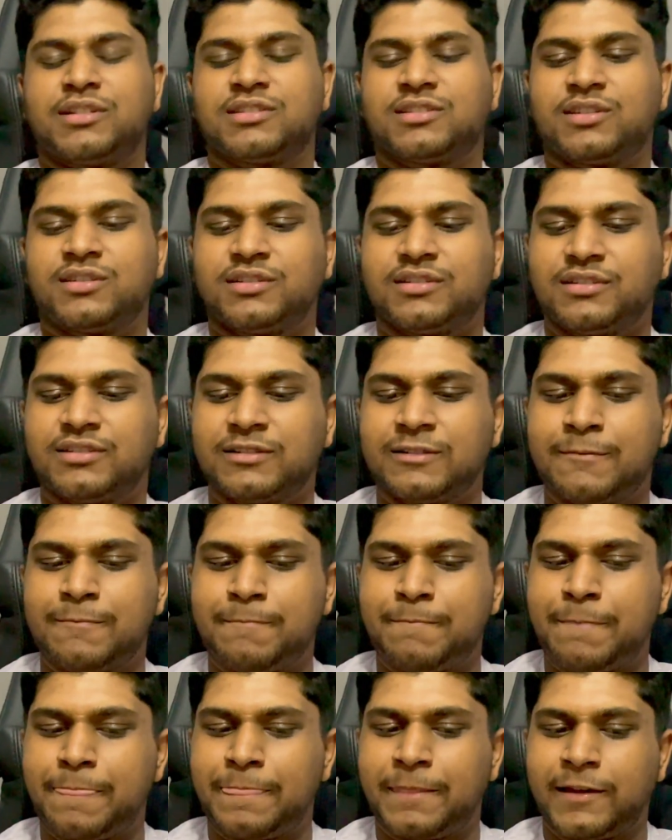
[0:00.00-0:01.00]
So,
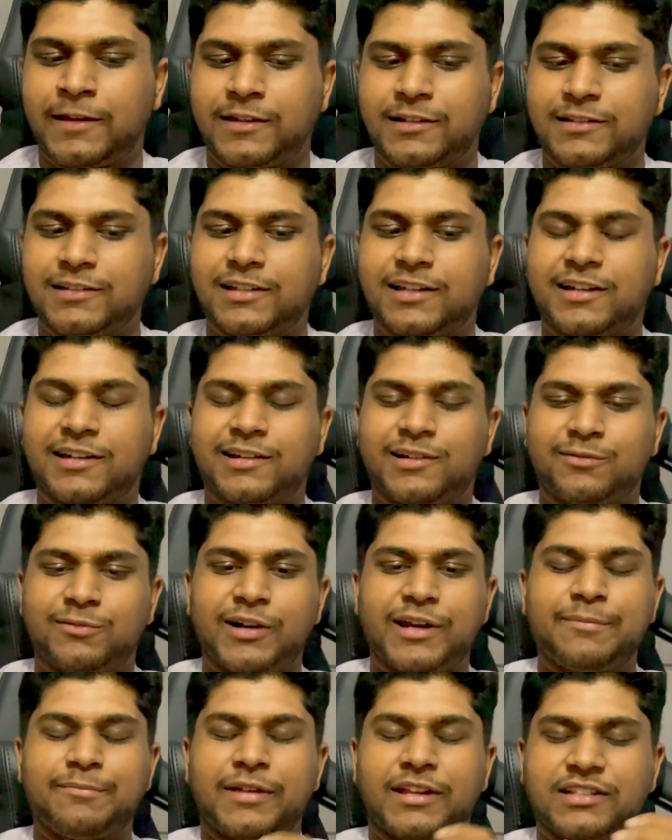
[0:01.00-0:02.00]
yeah, what
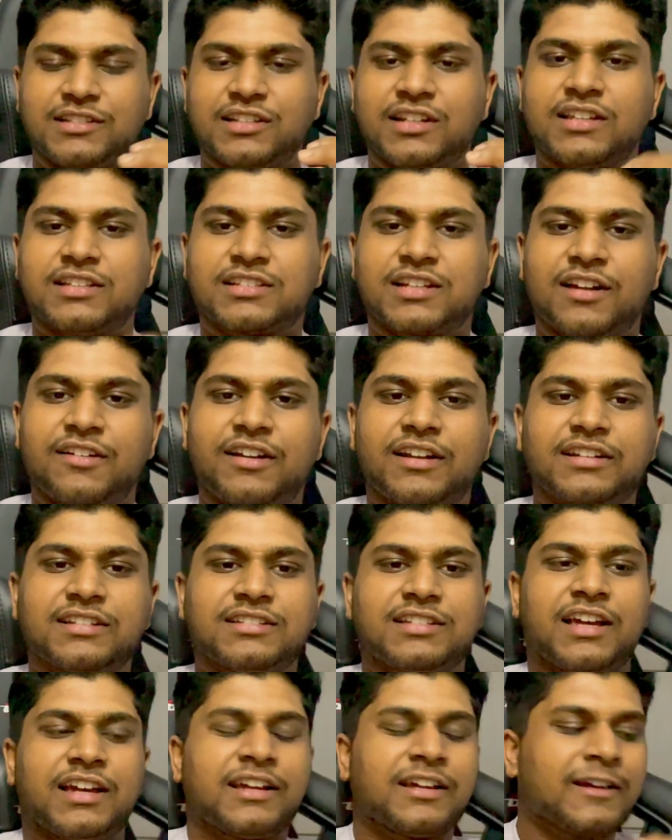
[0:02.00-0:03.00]
he mentioned is correct.
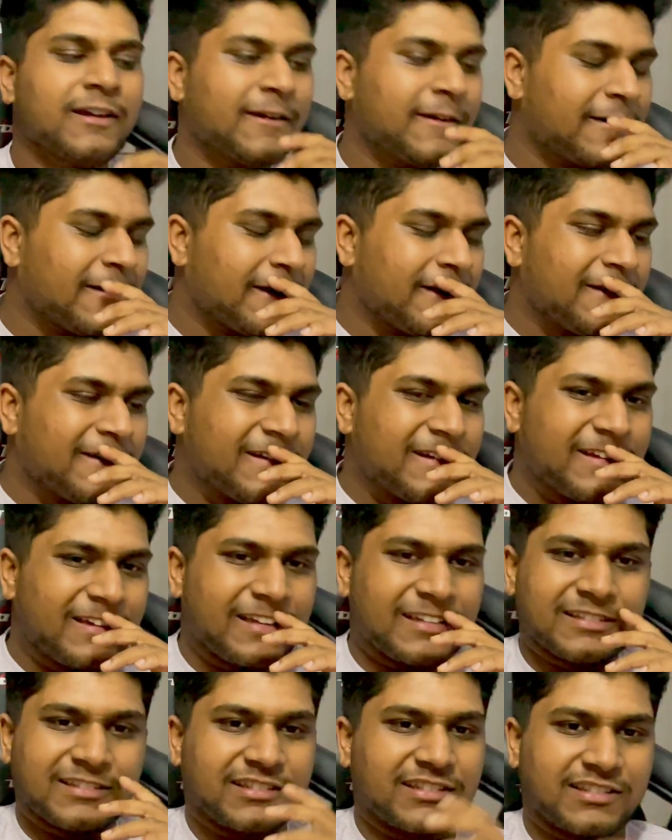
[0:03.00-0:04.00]
Like,
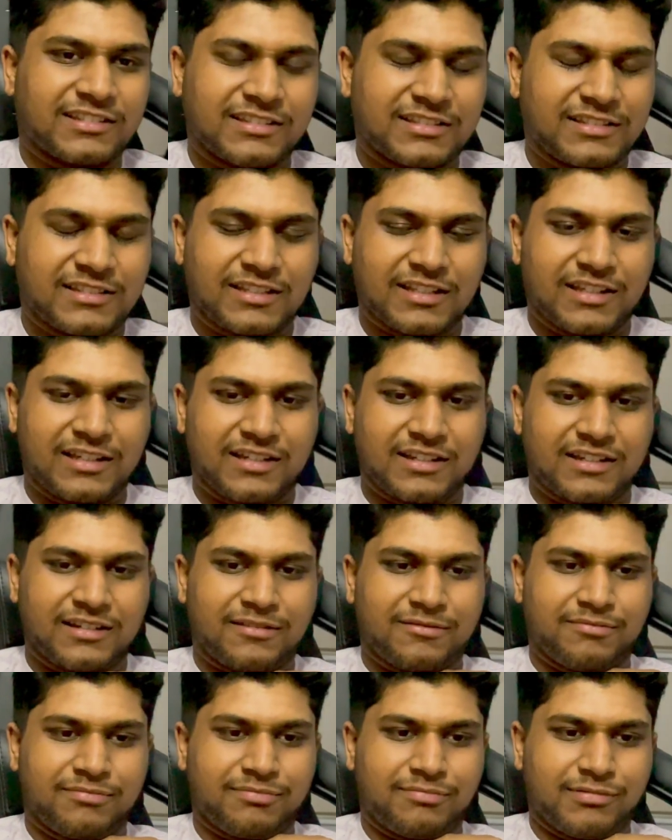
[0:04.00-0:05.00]
it's just
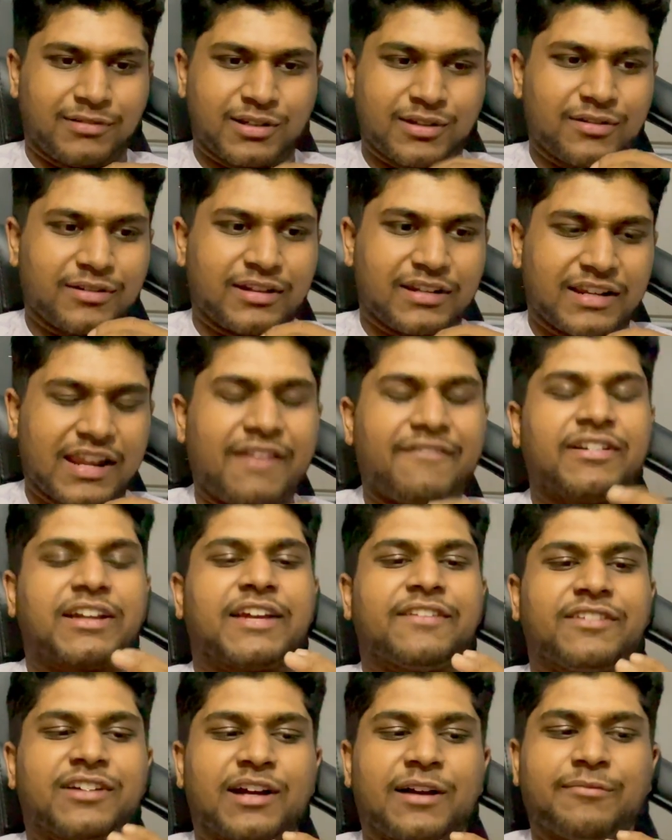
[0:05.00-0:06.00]
doing, never
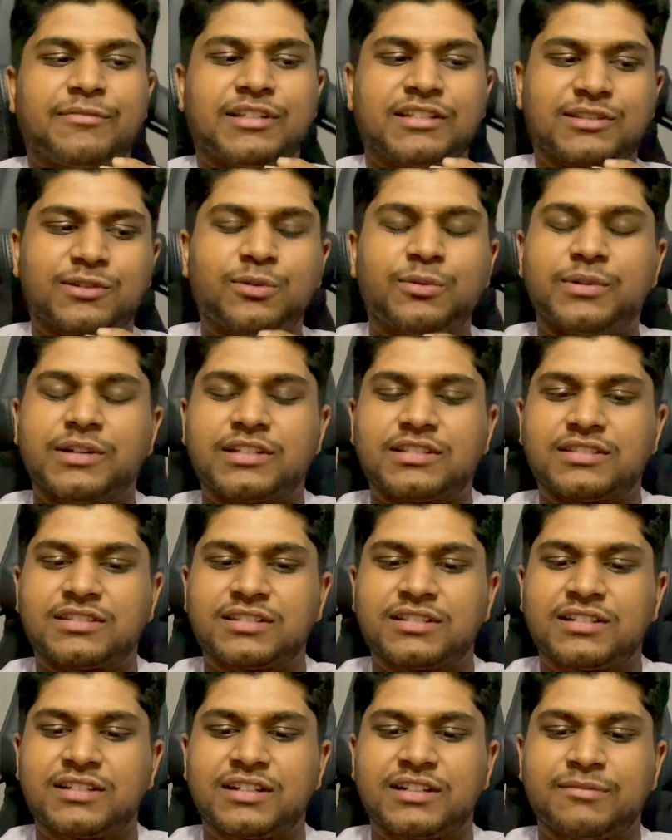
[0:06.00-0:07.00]
giving up, just always
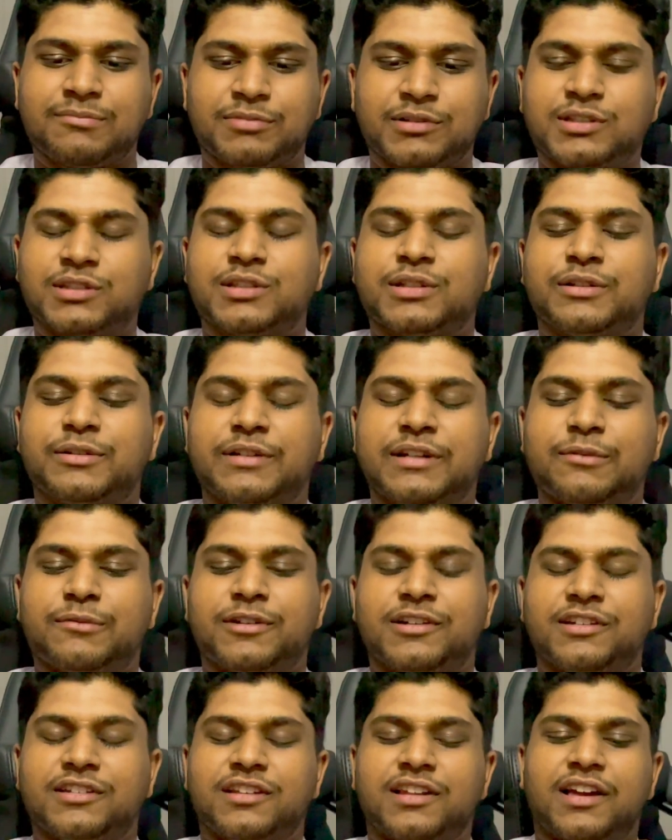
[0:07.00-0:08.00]
pursuing
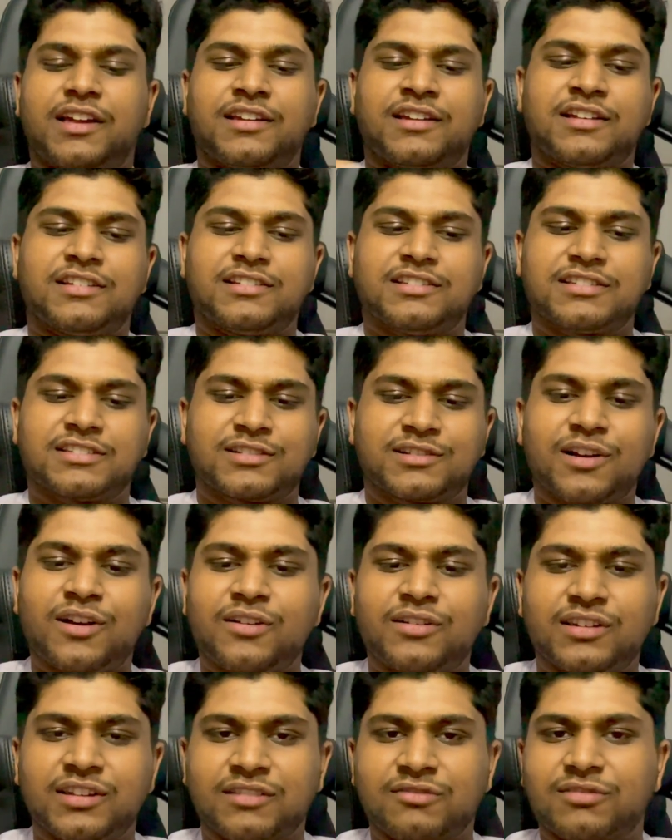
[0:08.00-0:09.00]
what you like and just
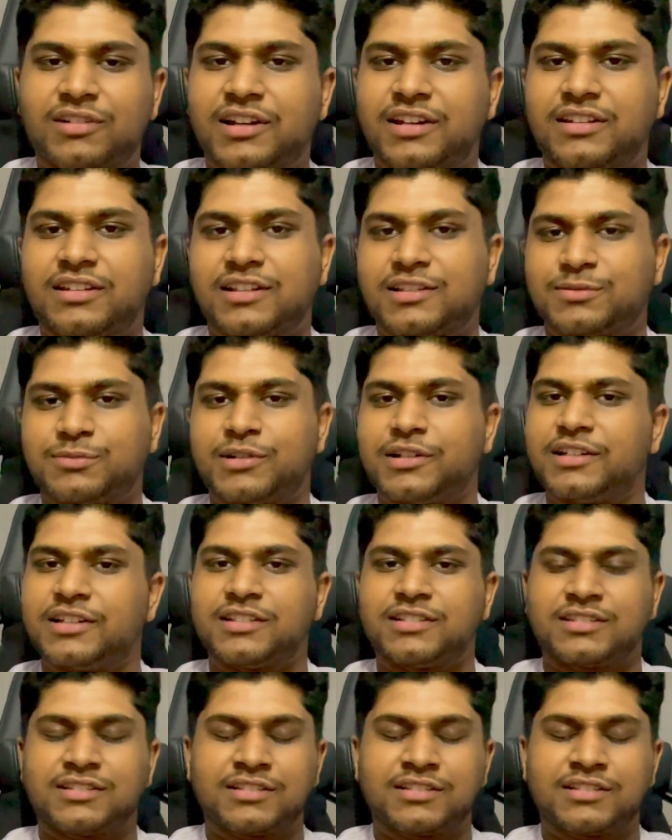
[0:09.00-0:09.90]
coding, right? That's what it is.